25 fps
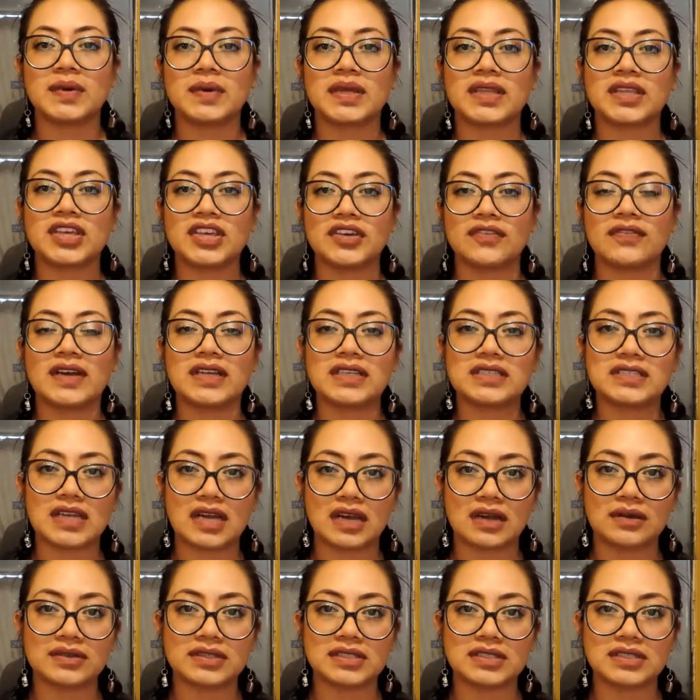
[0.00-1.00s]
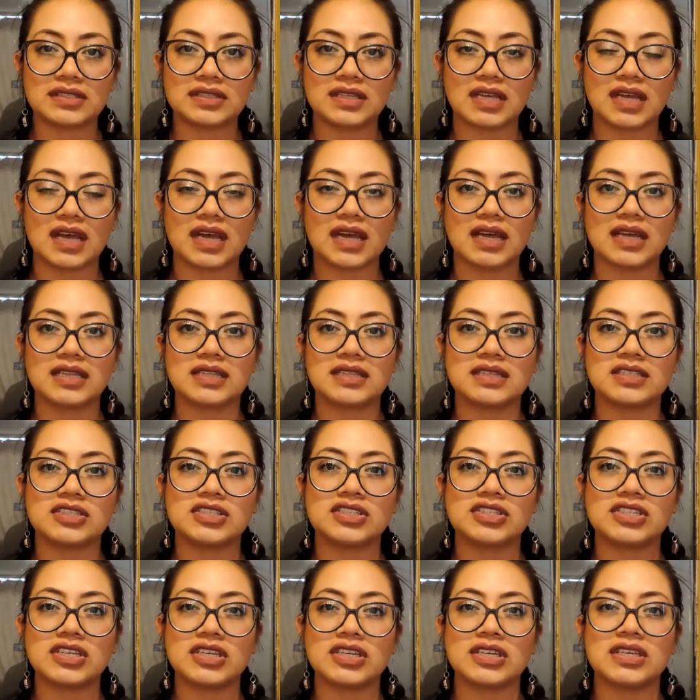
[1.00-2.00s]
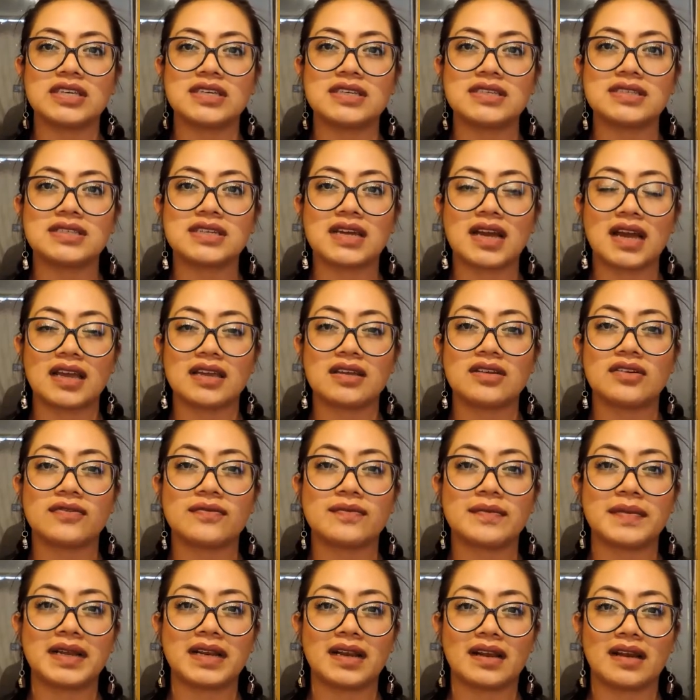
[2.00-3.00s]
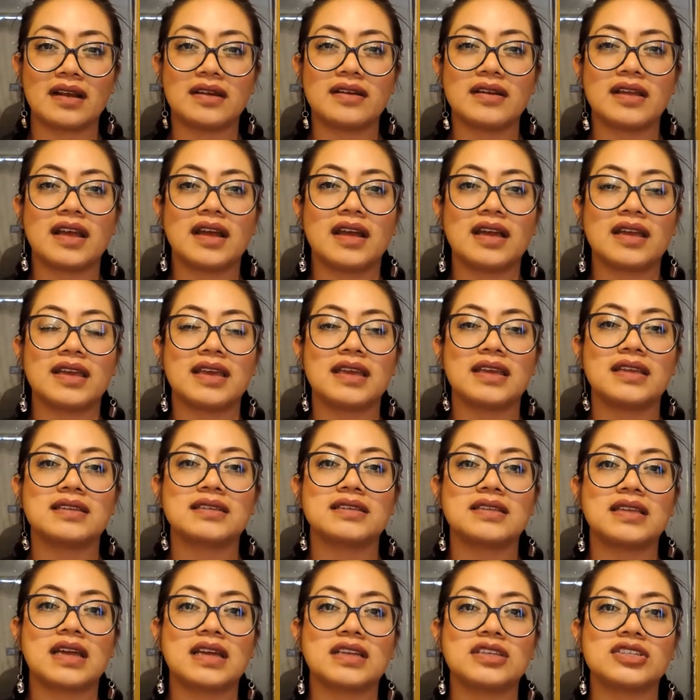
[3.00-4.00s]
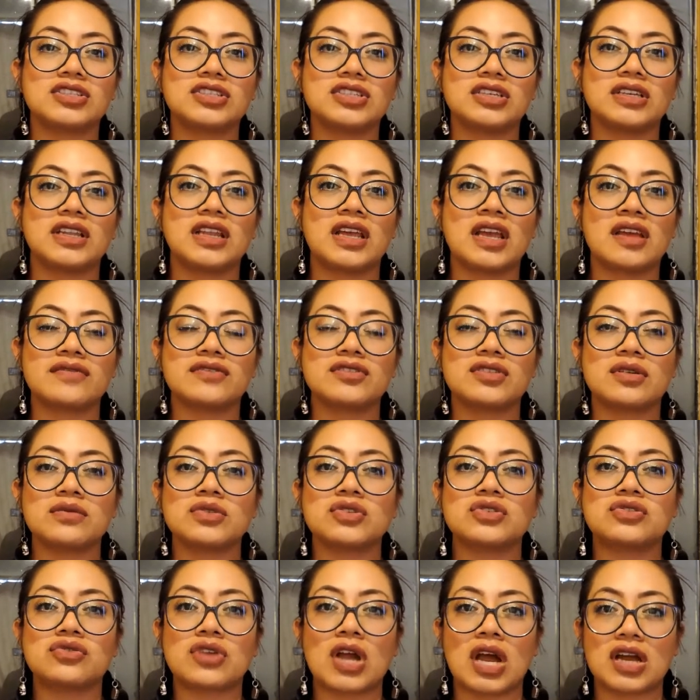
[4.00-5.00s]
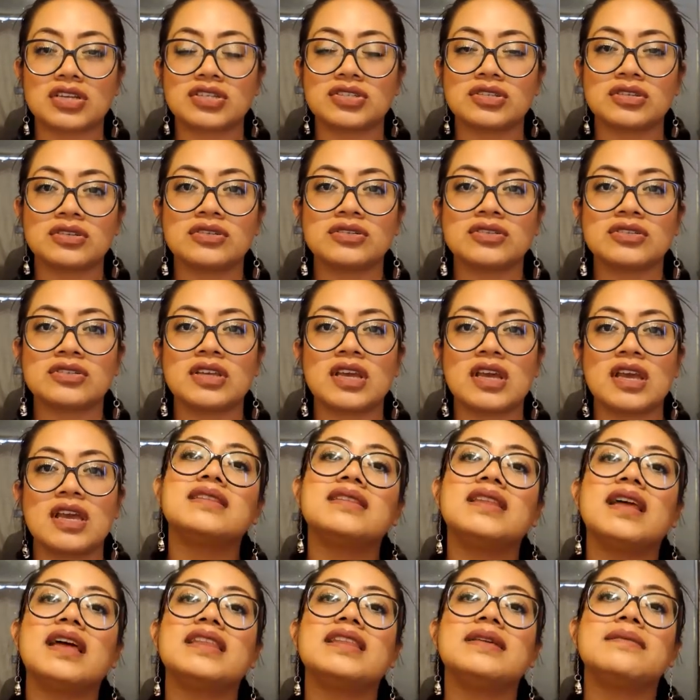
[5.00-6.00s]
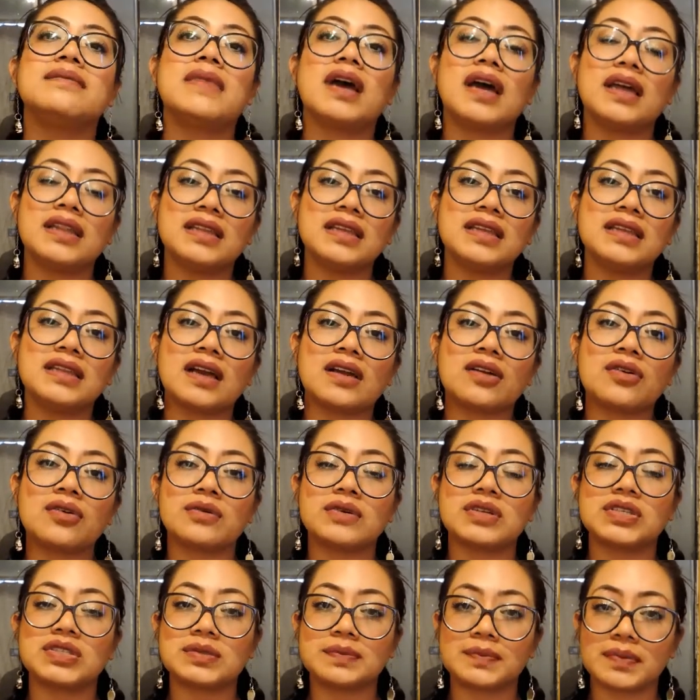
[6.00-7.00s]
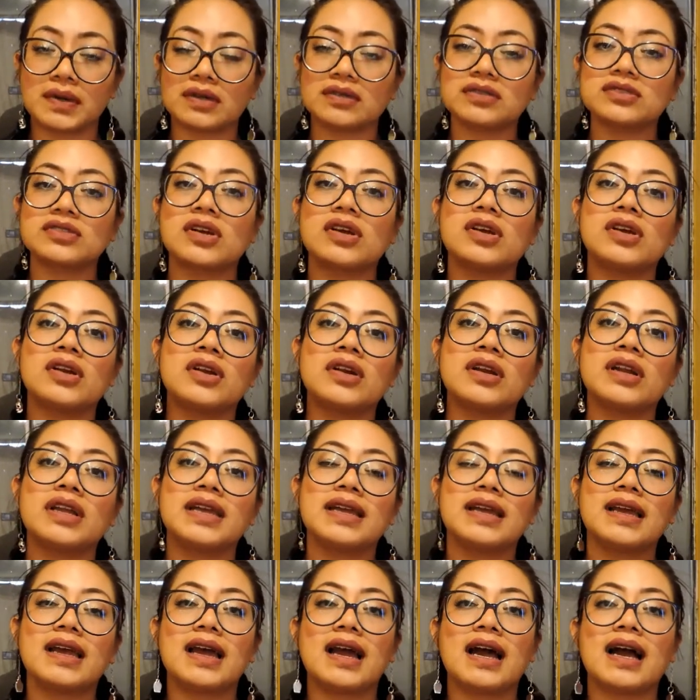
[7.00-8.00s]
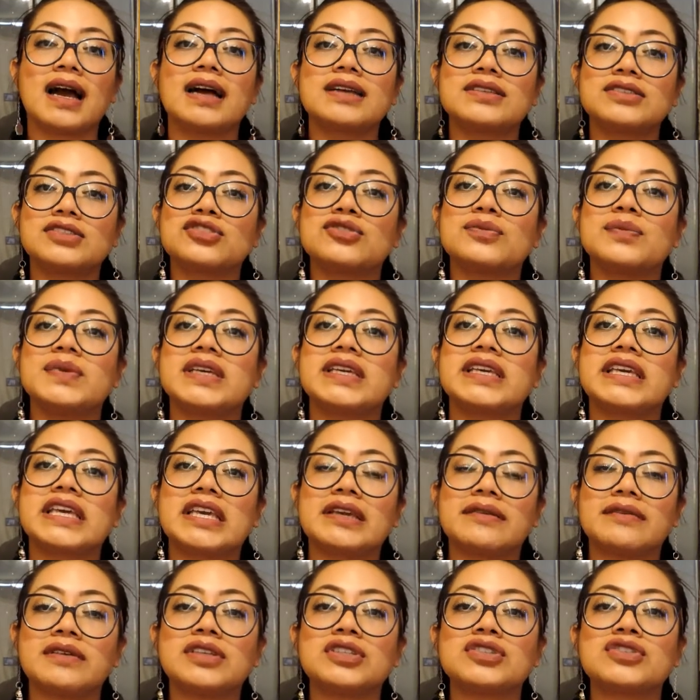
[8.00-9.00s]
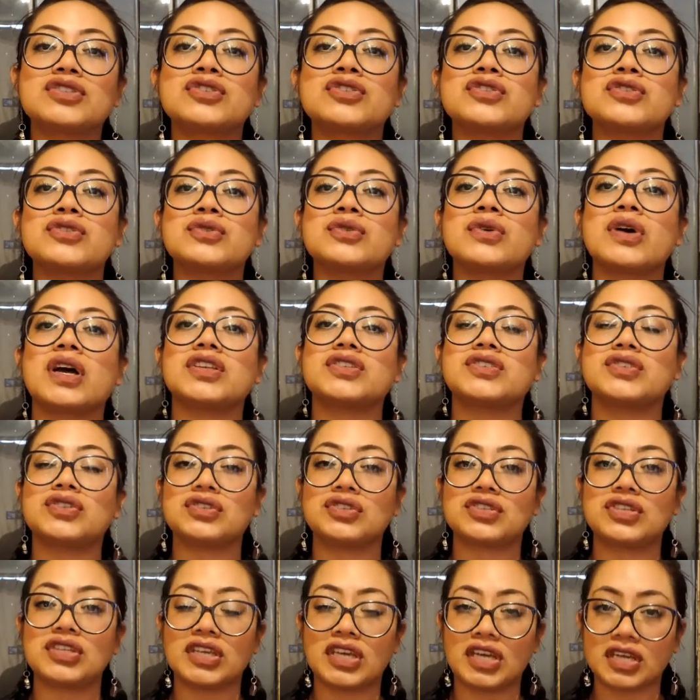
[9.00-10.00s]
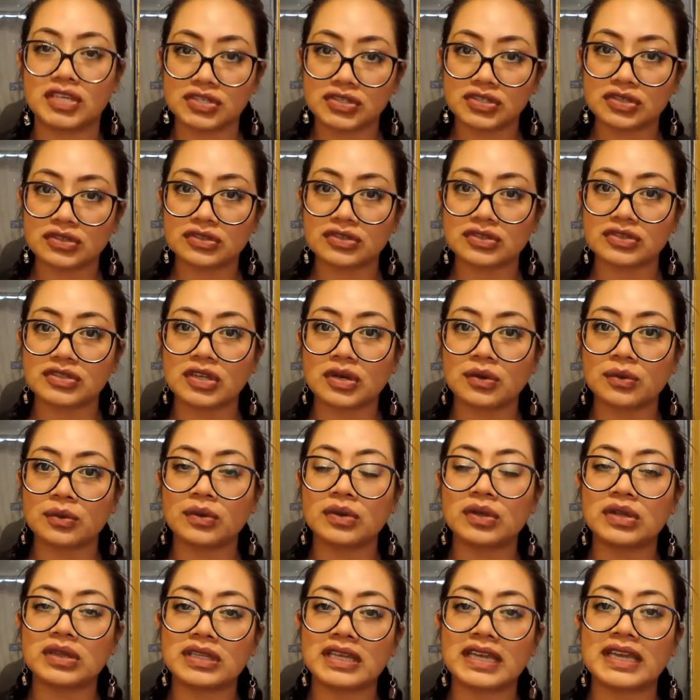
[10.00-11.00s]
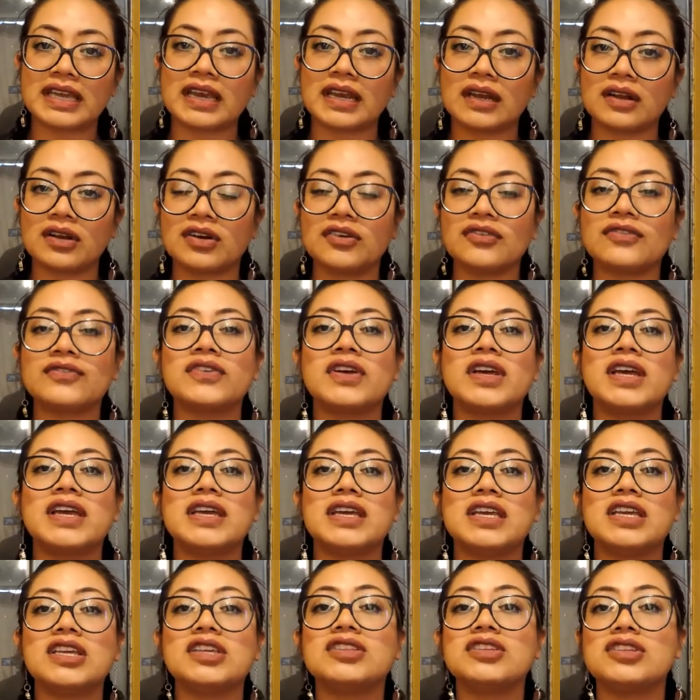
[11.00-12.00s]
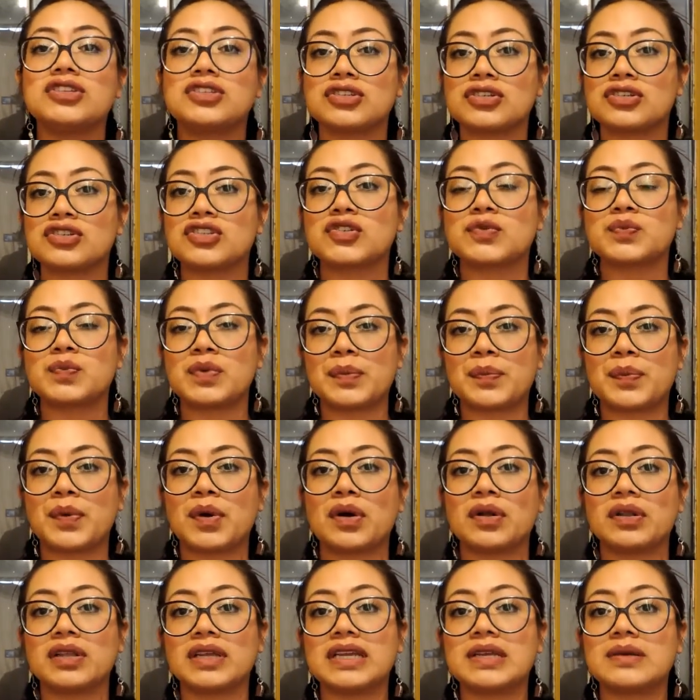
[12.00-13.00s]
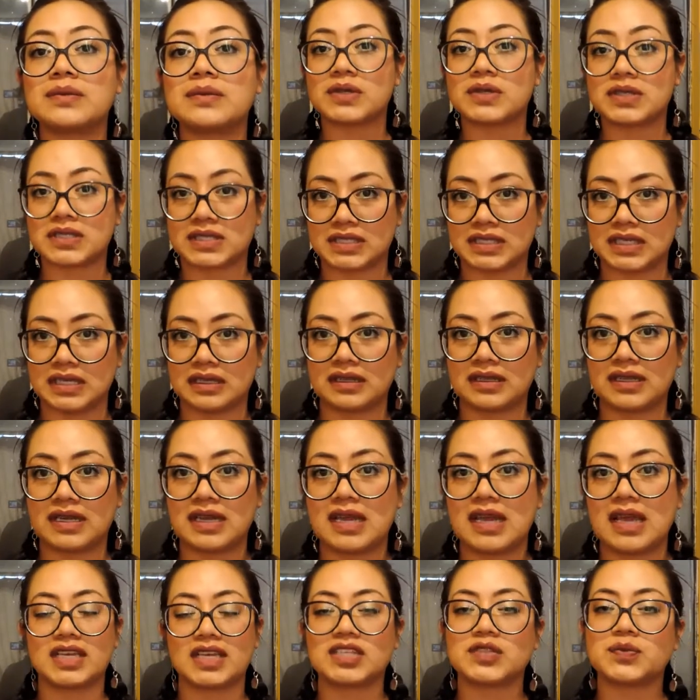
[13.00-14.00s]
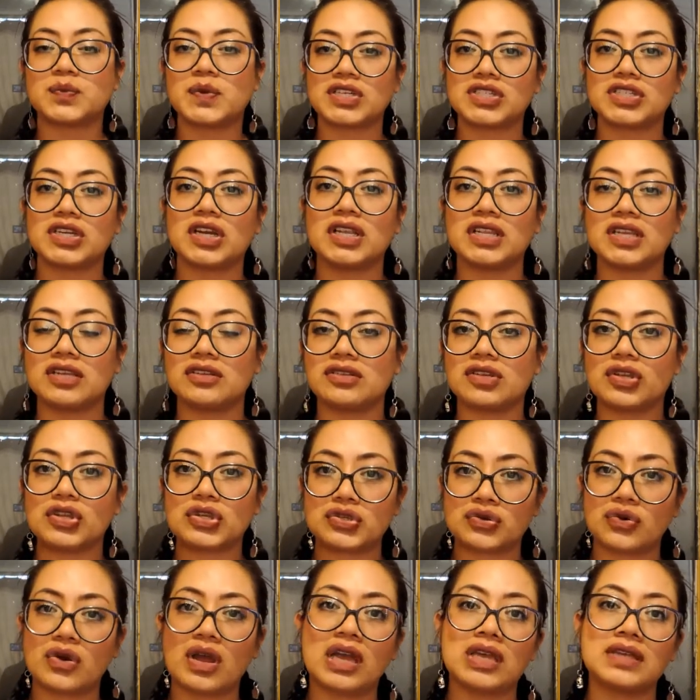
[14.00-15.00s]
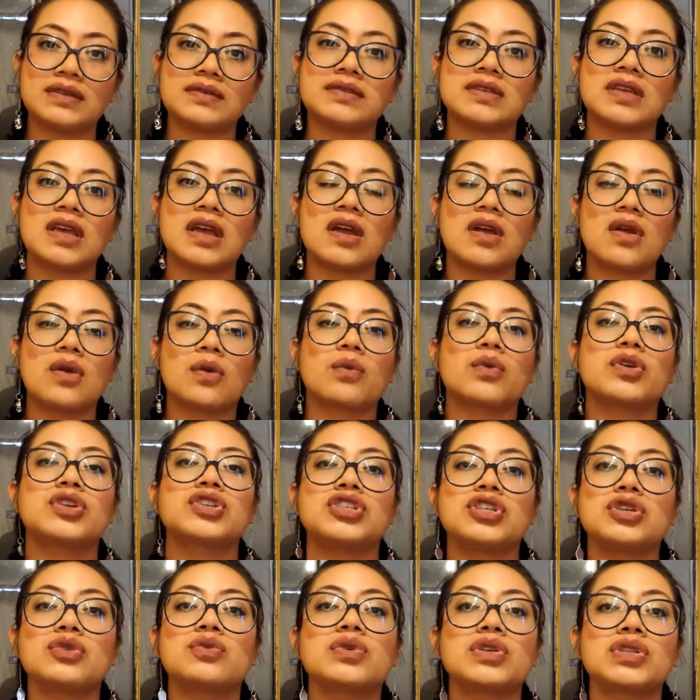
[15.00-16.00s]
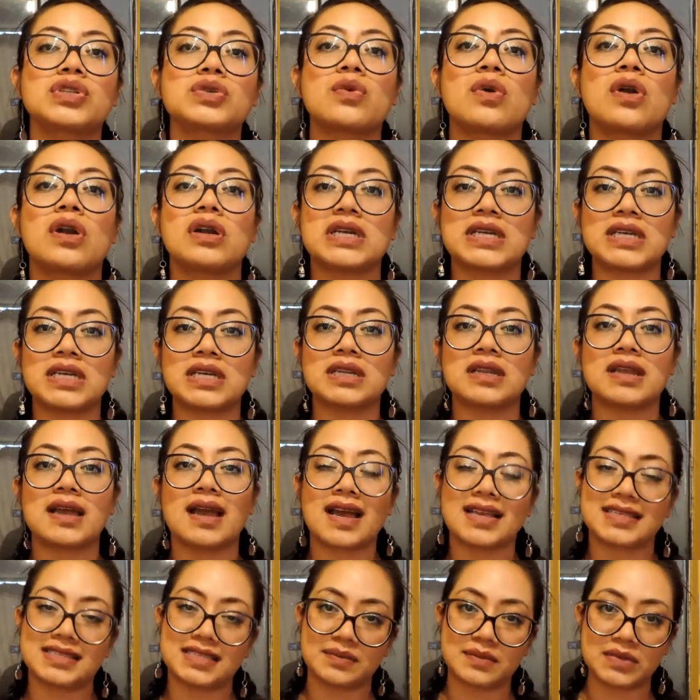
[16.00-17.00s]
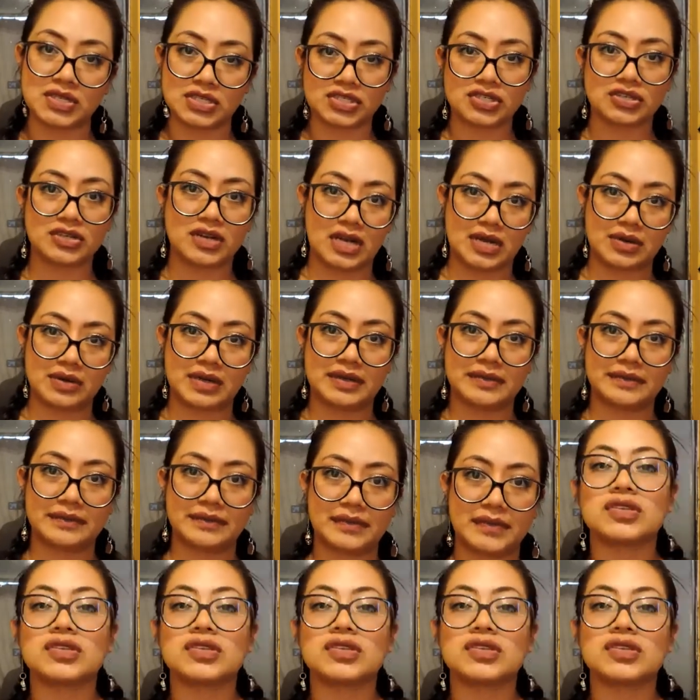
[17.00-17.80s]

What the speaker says: But he found out that she died of malaria and that she left some instructions that the money that correspond her had to be given to associations that will care of indigenous people Brazil, especially in the tribes where she was working as a missionary.